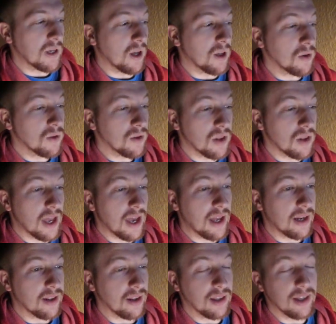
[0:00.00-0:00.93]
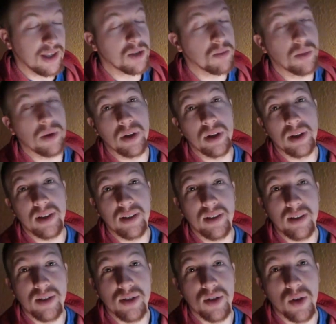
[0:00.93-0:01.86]
Other than that, I think that's about it.
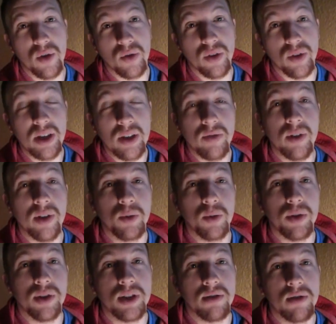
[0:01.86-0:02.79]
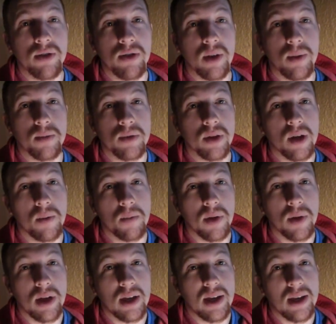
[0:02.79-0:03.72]
So if you like the video, please give it a thumbs
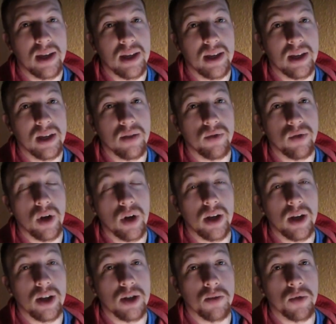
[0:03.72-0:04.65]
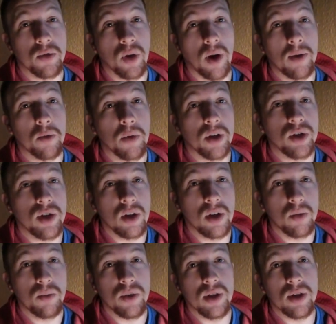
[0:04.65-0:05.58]
up, and if you're not yet subscribed to my
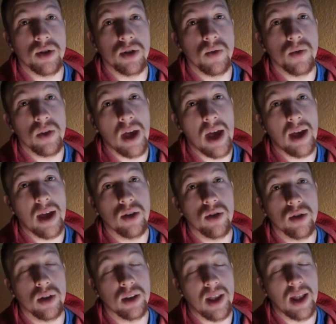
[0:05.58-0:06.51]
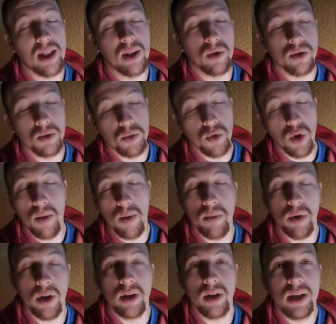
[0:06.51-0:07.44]
channel, please do that. Just click that little
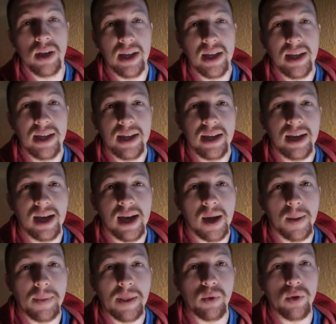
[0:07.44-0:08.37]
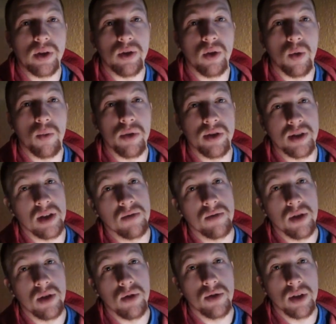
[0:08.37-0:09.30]
subscribe button. That way you don't miss any
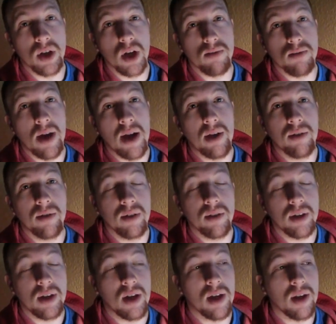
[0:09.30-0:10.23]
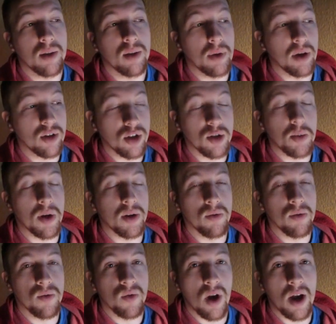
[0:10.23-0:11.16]
videos that come out just about
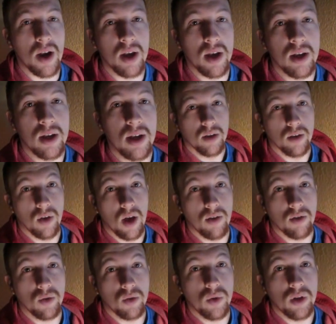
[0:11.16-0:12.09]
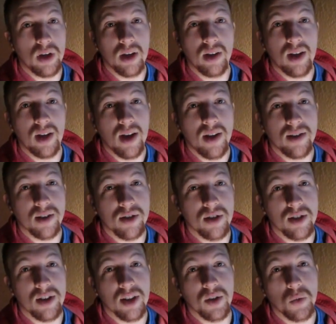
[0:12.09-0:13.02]
every Friday. So have a good weekend, guys. I'll
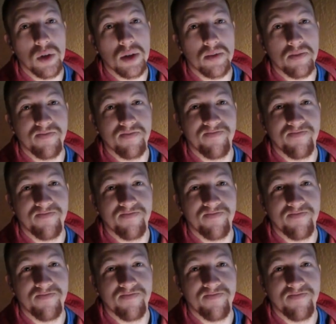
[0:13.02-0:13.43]
see you next week.